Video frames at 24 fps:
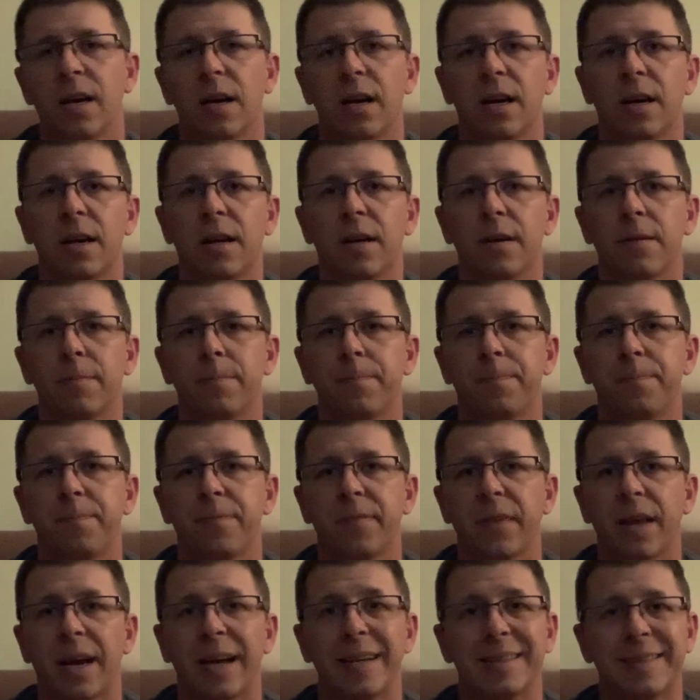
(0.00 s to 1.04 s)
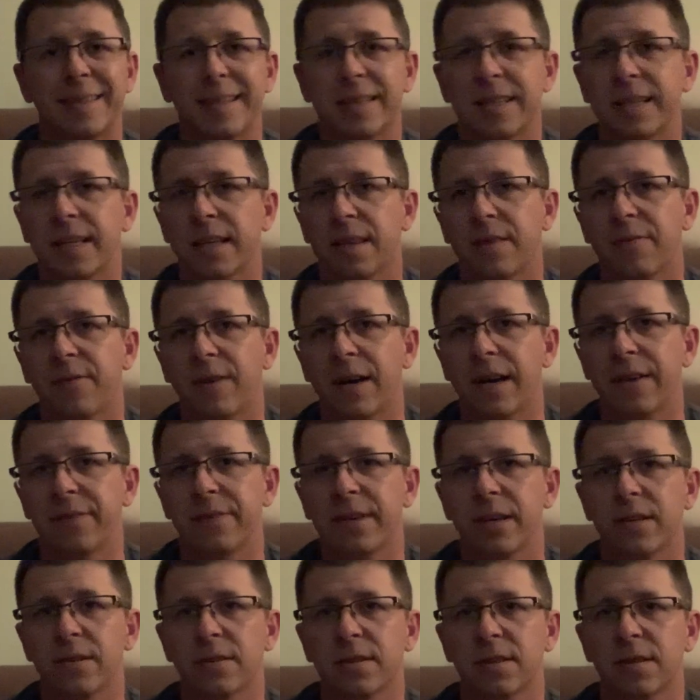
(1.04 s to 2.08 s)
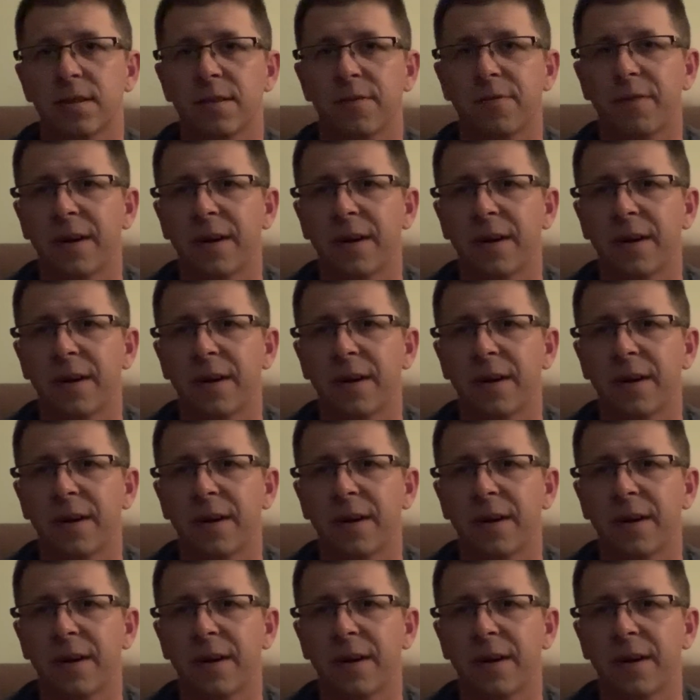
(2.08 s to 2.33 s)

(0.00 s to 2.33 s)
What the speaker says: I didn't get the 5000.